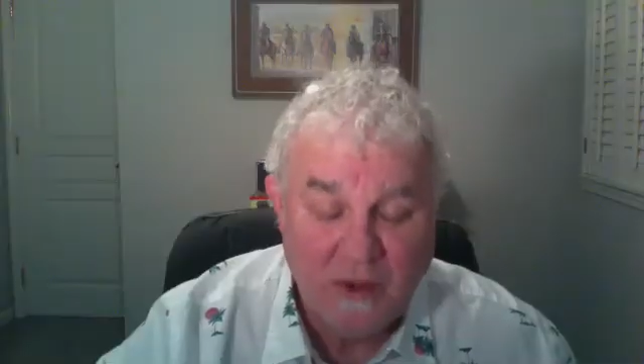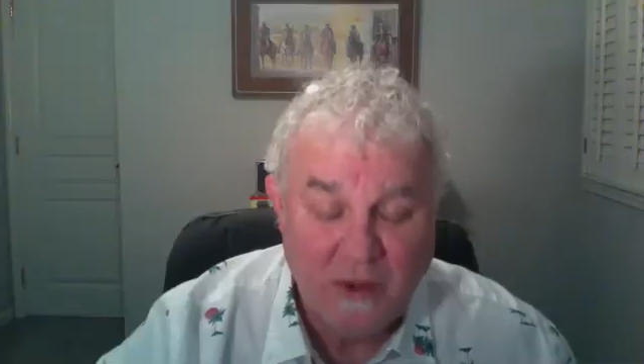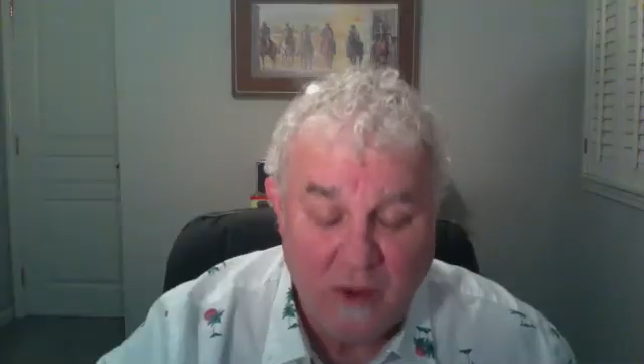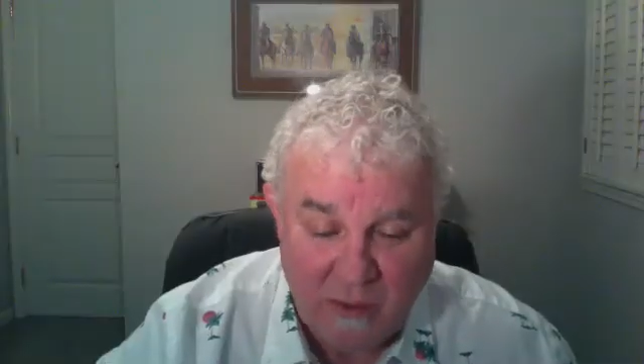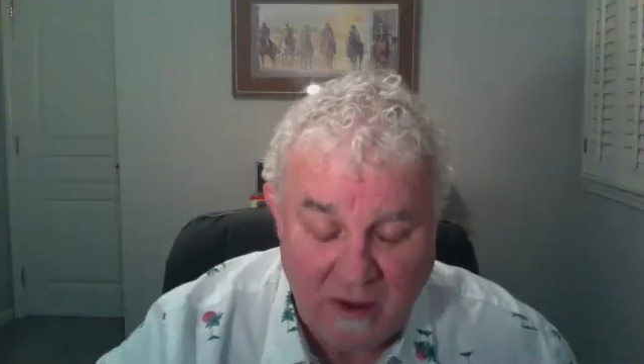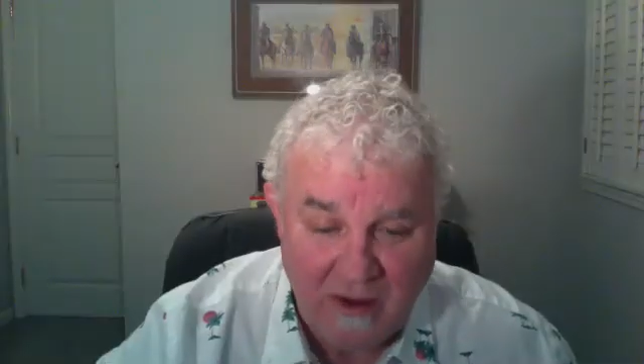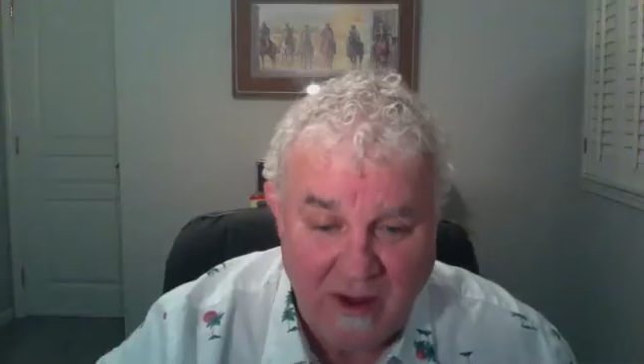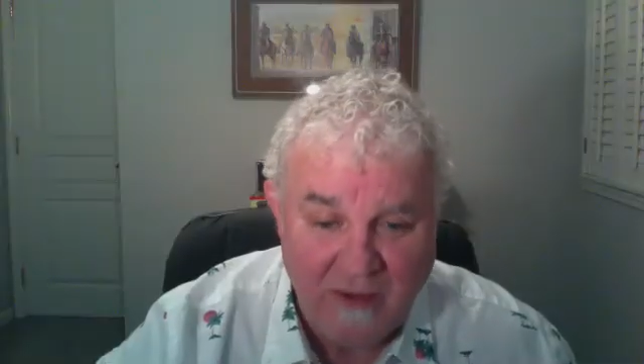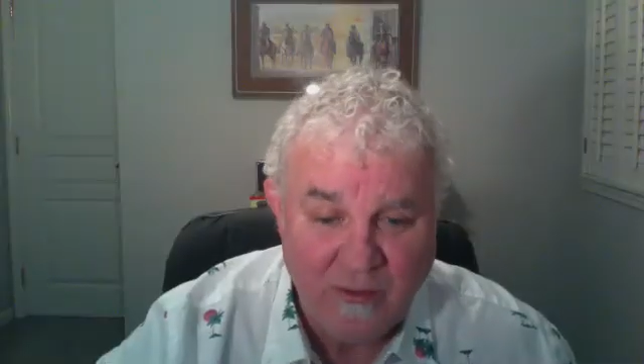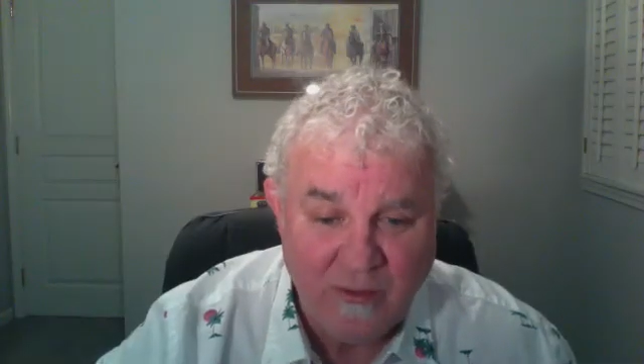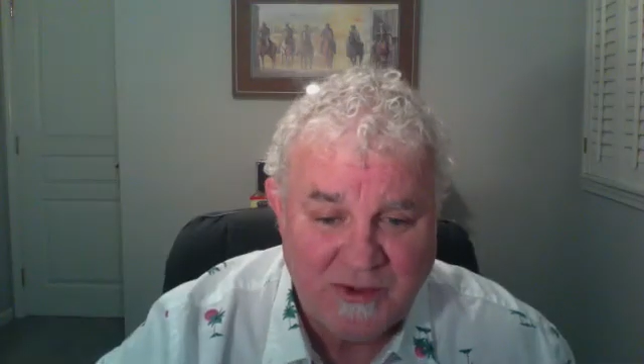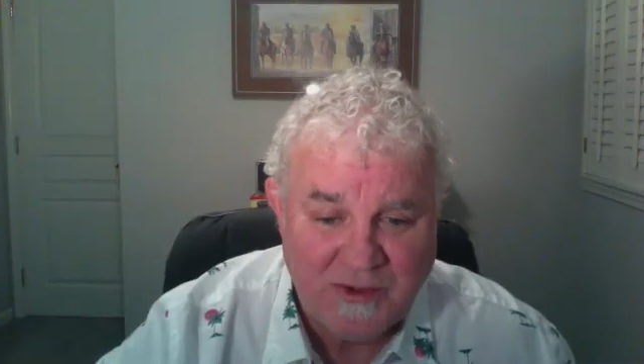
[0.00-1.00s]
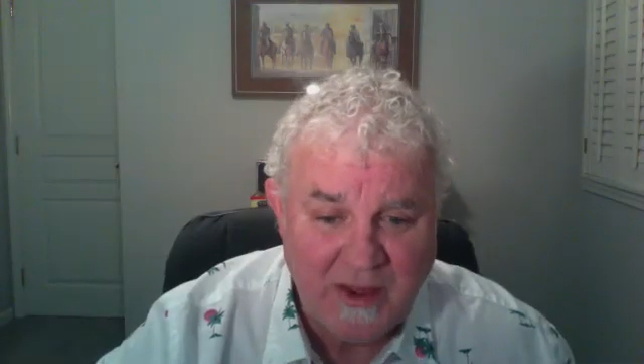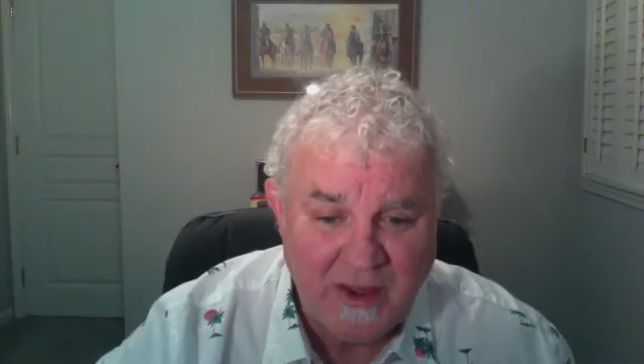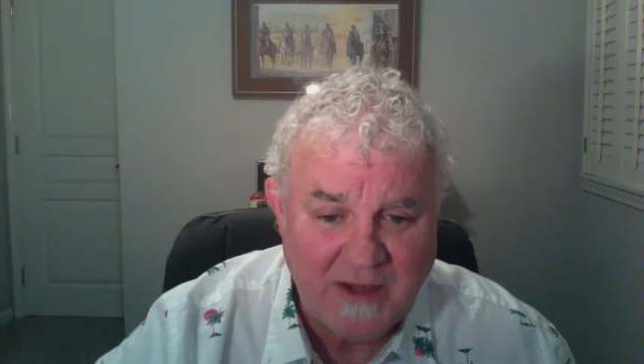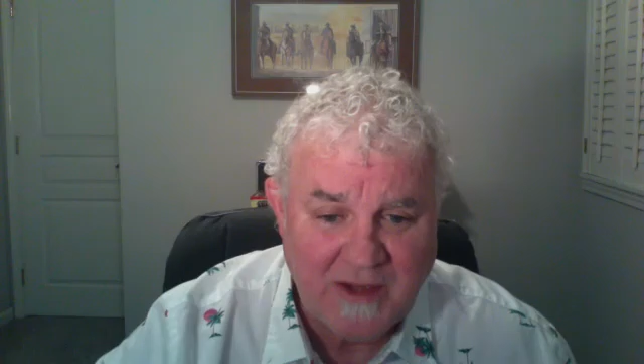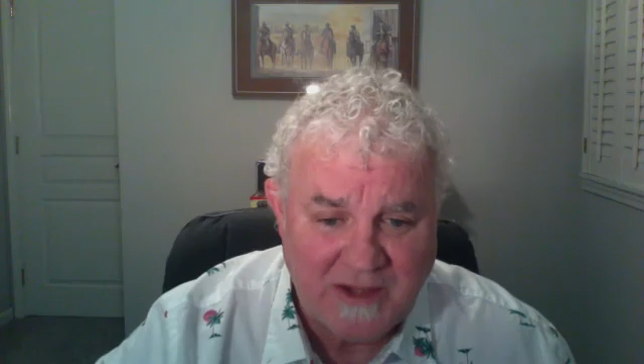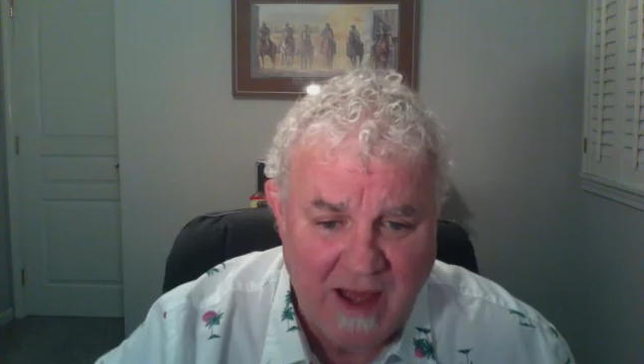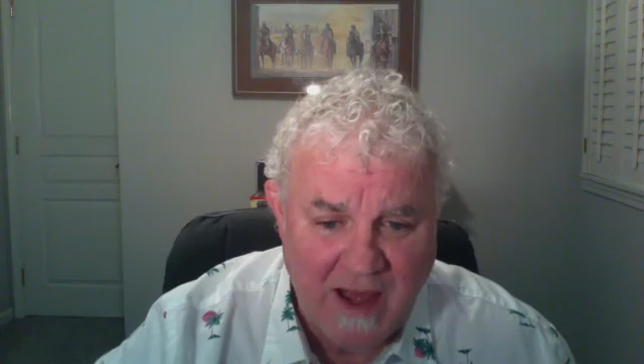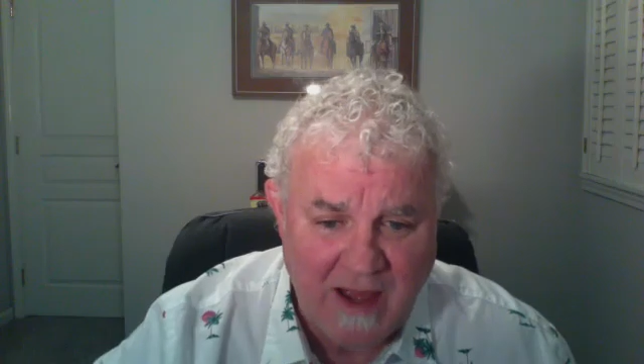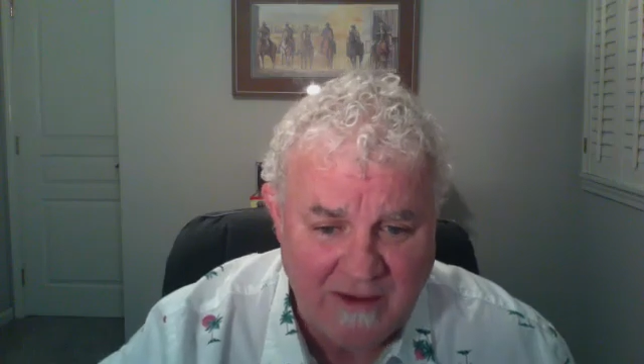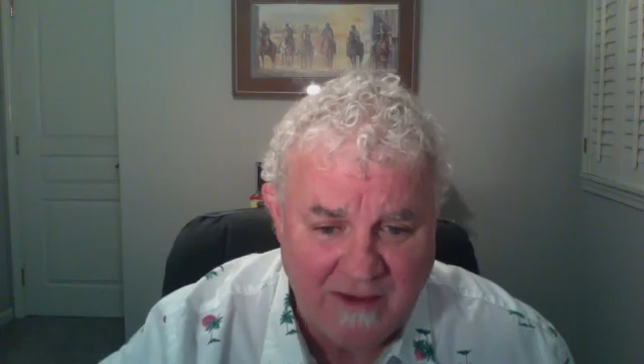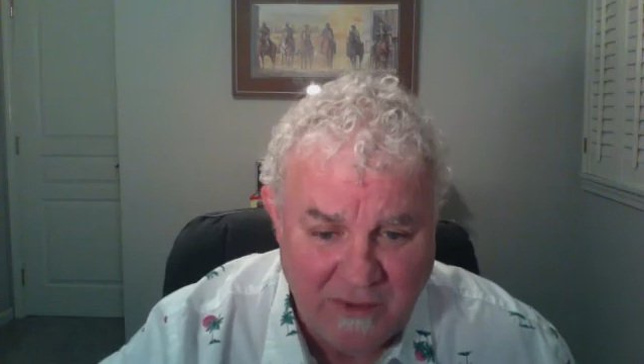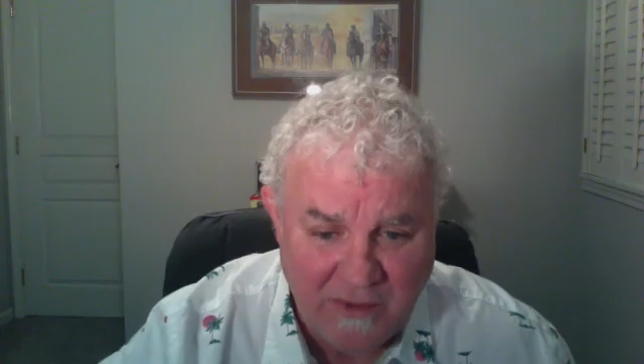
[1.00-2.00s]
Hey, Rich, thanks a lot, and you
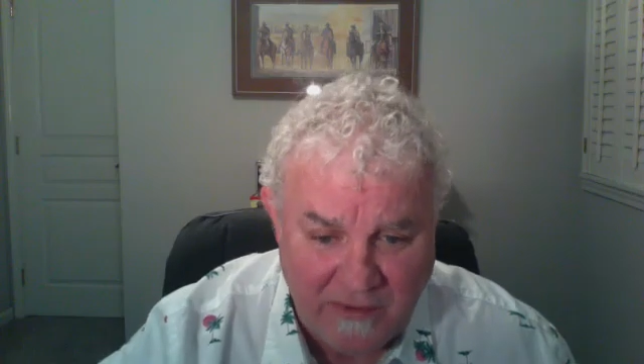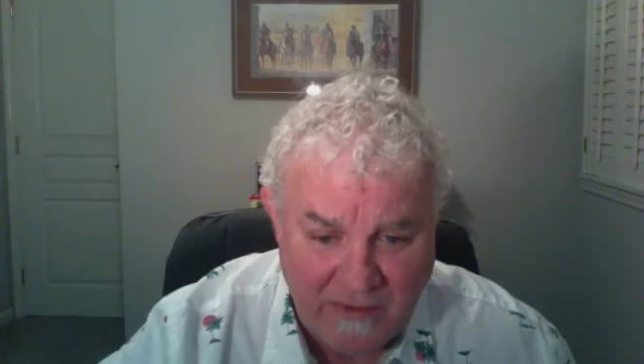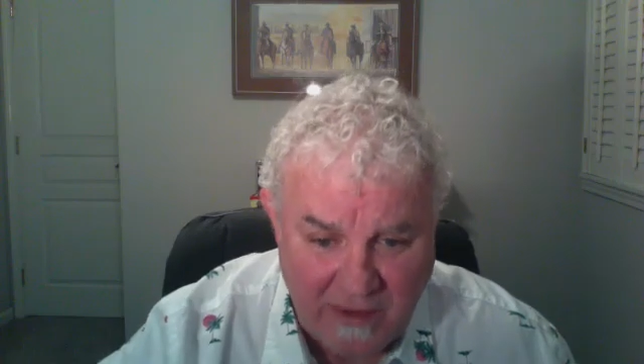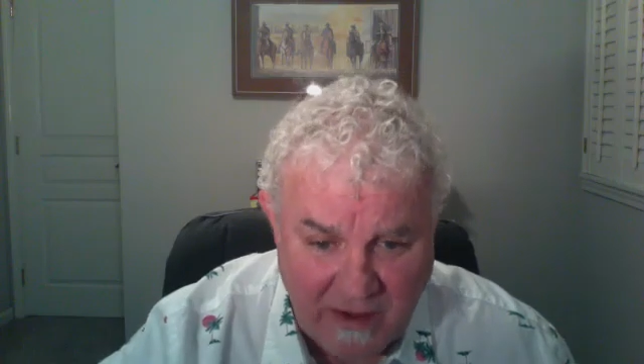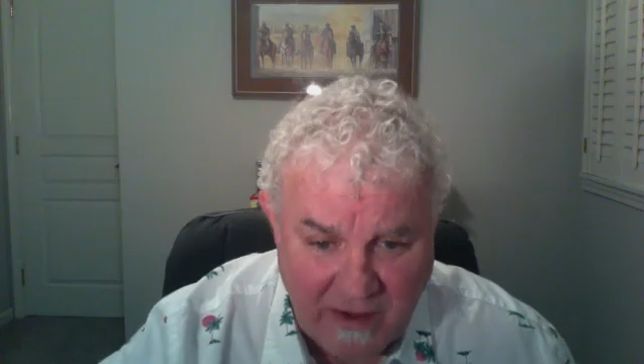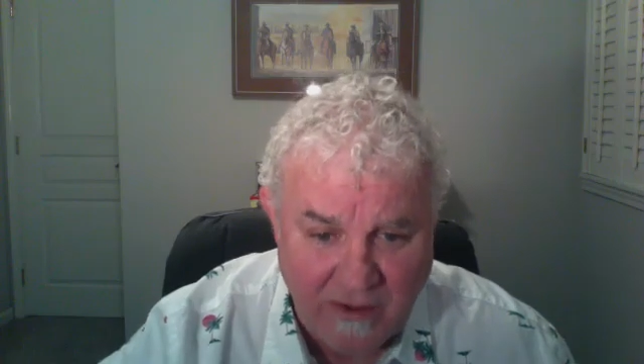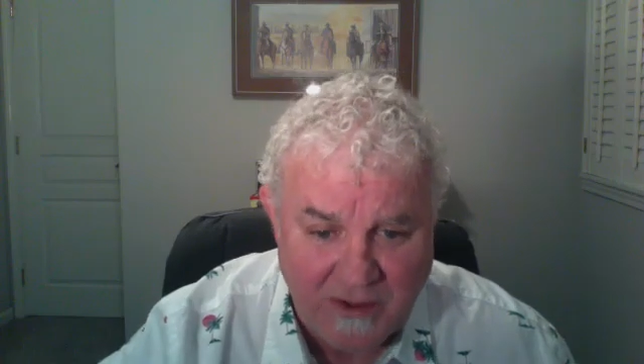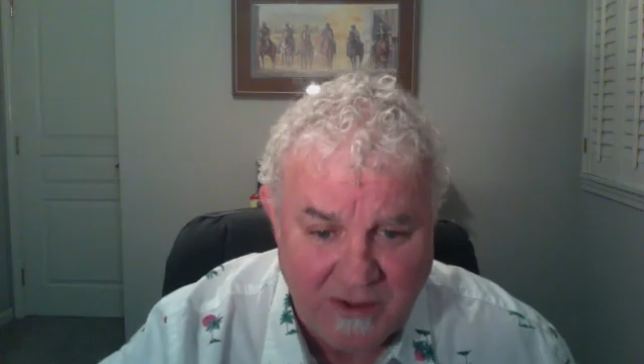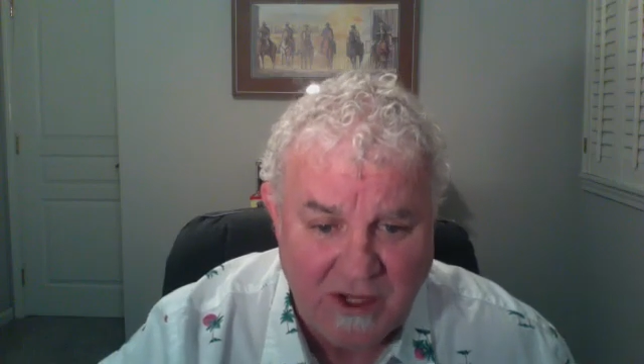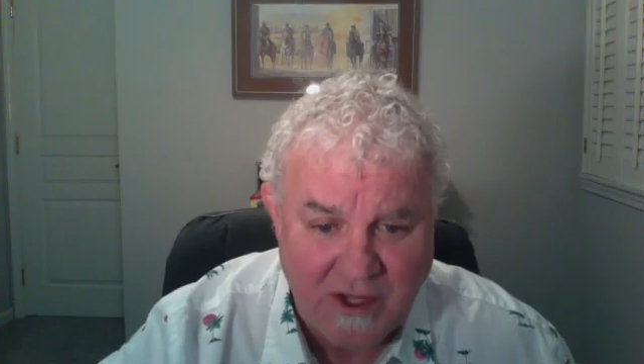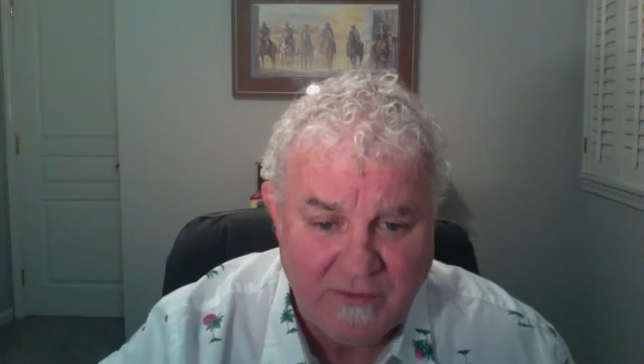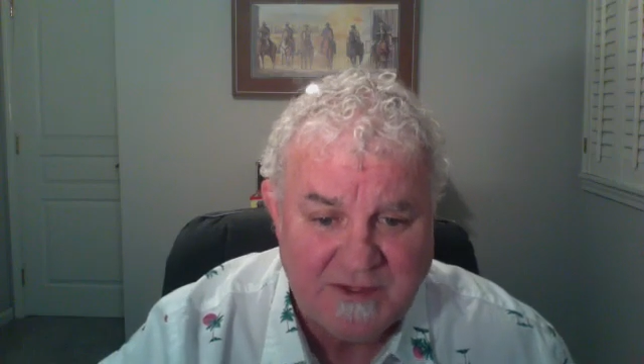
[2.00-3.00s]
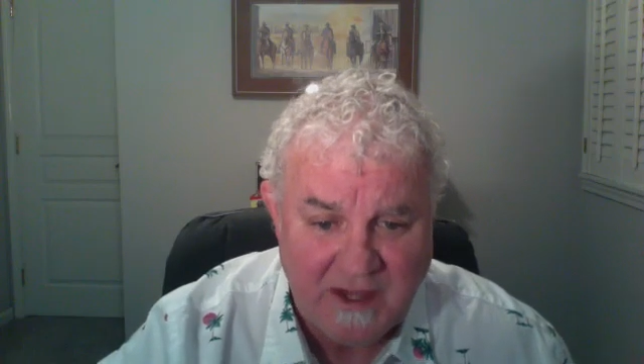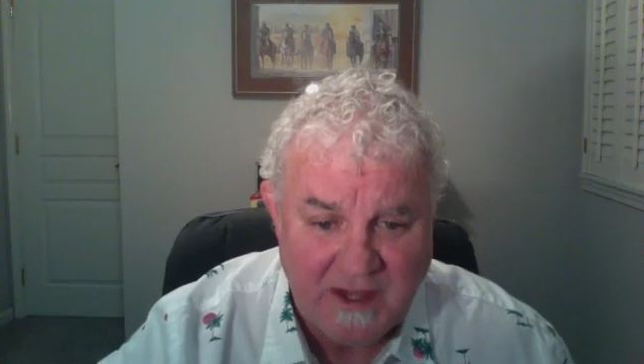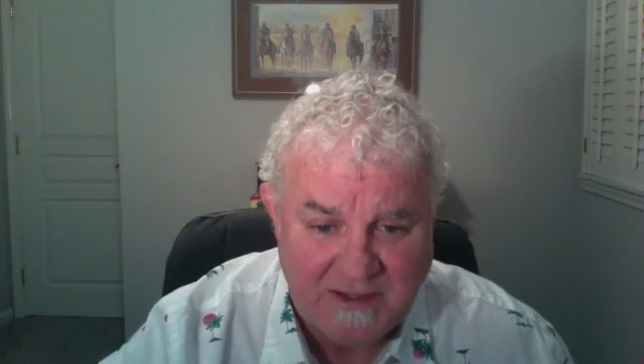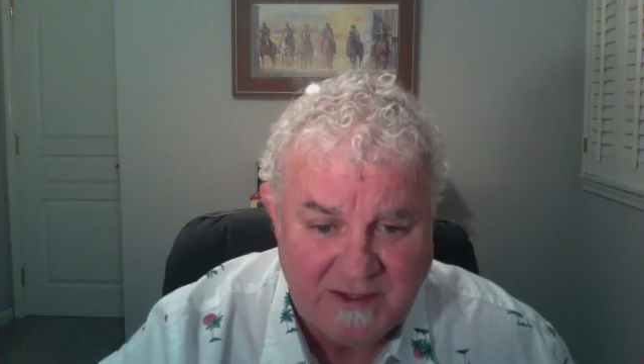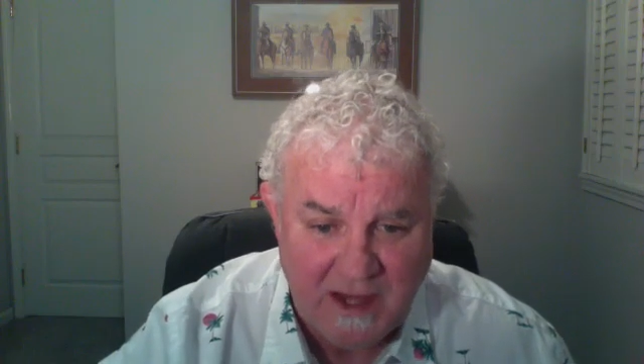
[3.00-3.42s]
take care of yourself and stay safe.